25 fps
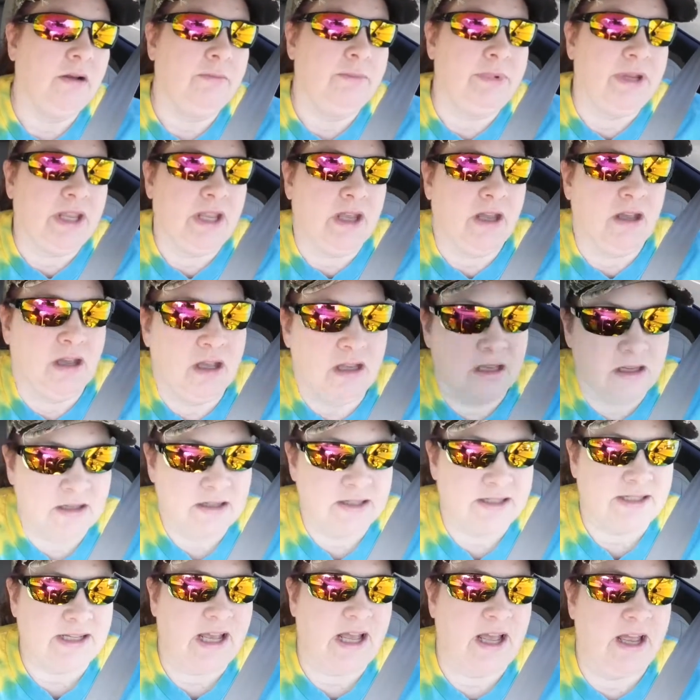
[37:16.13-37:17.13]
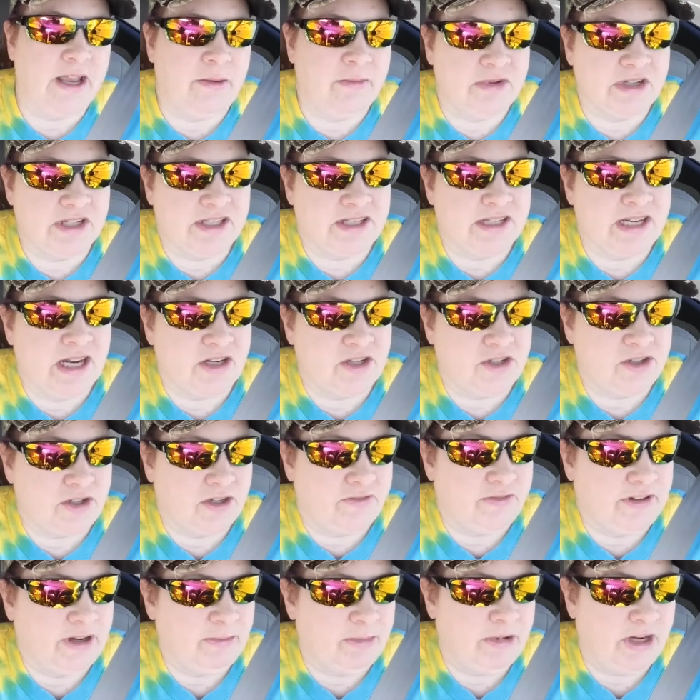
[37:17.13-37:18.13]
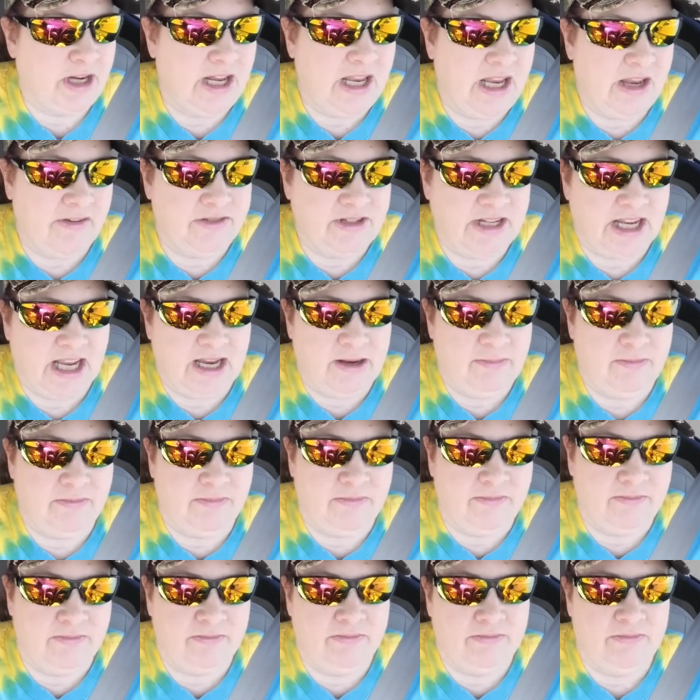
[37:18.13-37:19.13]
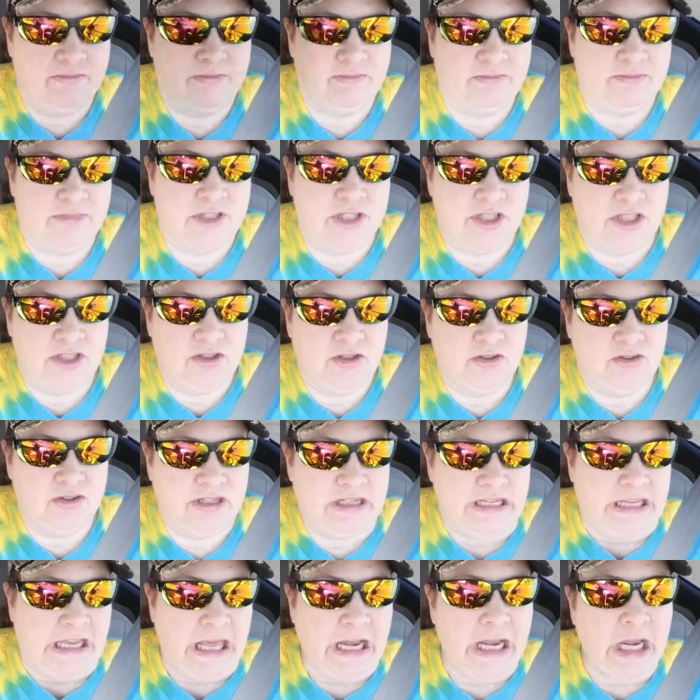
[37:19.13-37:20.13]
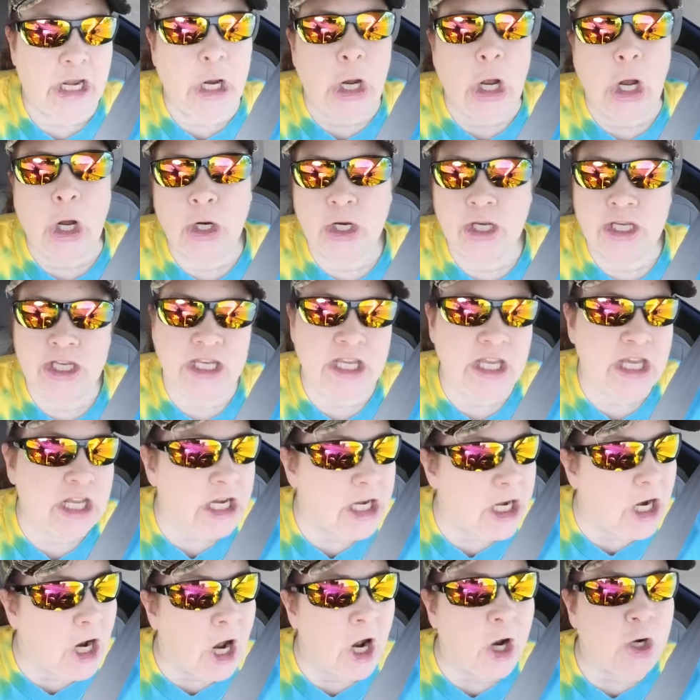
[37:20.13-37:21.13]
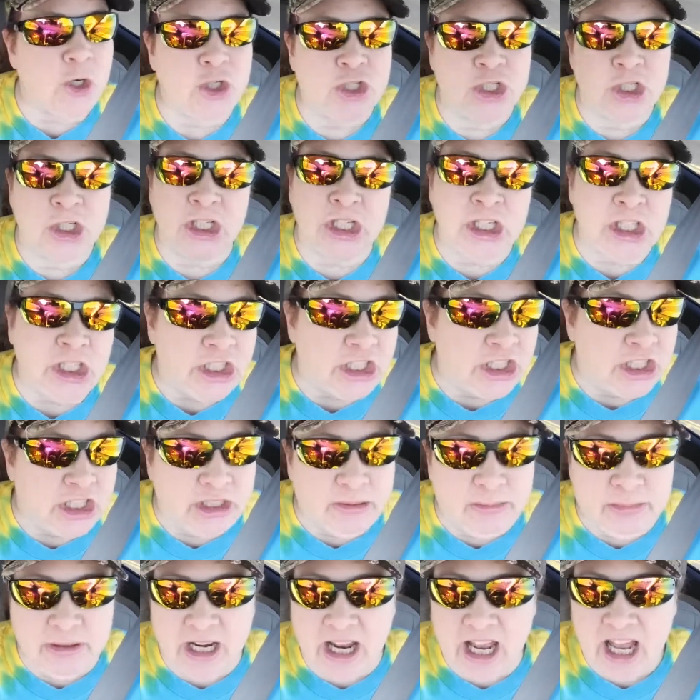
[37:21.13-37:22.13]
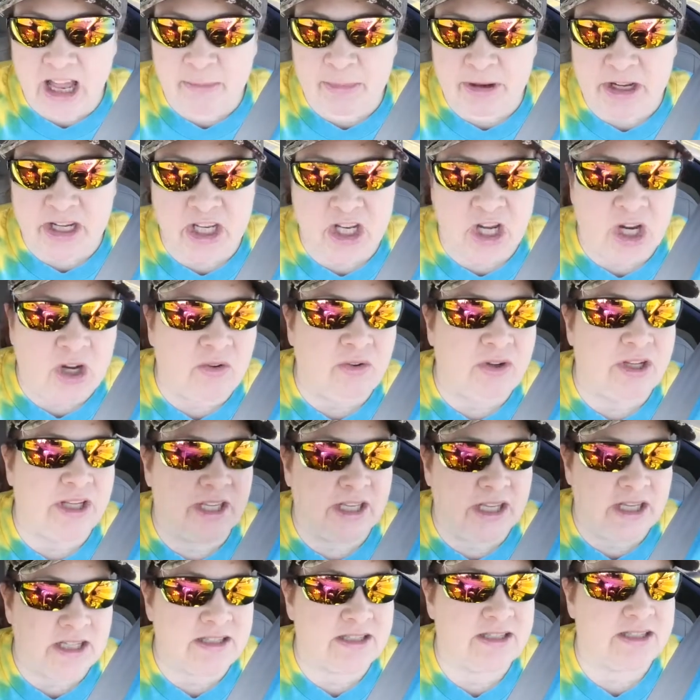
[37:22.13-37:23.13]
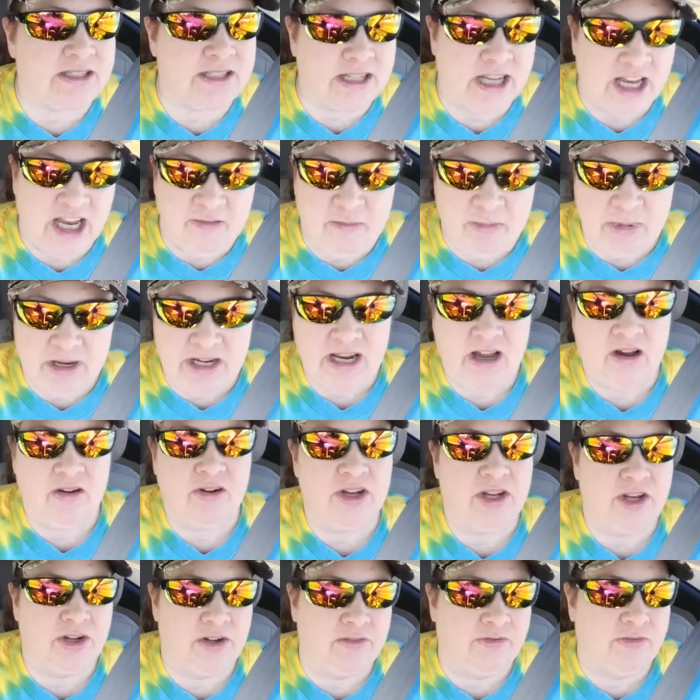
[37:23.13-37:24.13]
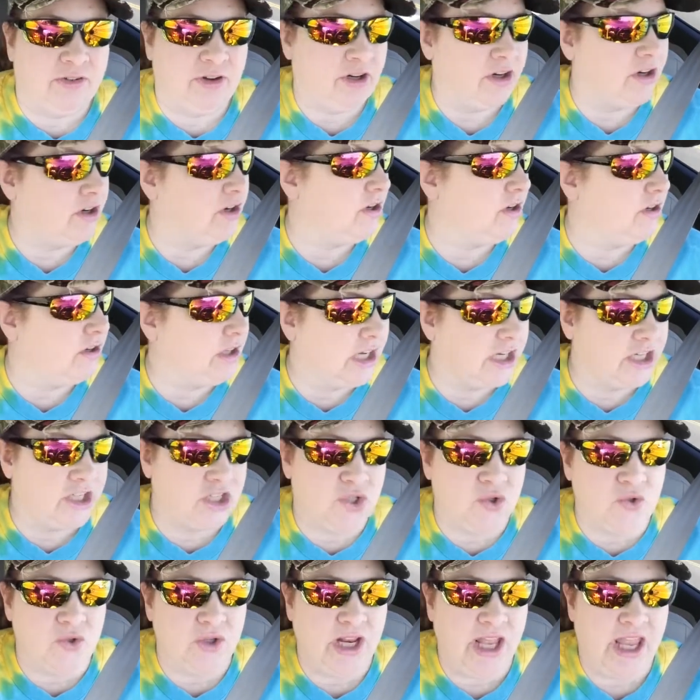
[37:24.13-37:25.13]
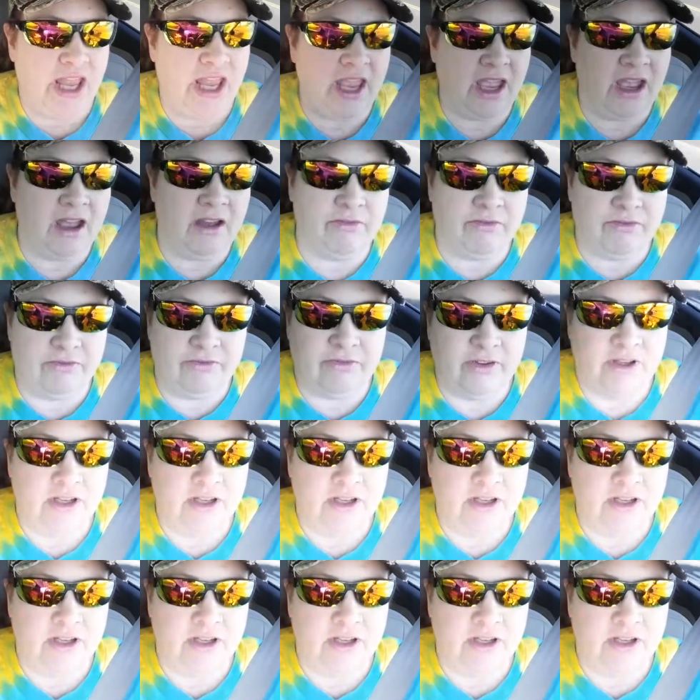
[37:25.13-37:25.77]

Because I am just not sure if I'm going to have time to get it all get it all done. But I've been going. It's I've been out here for like two and a half,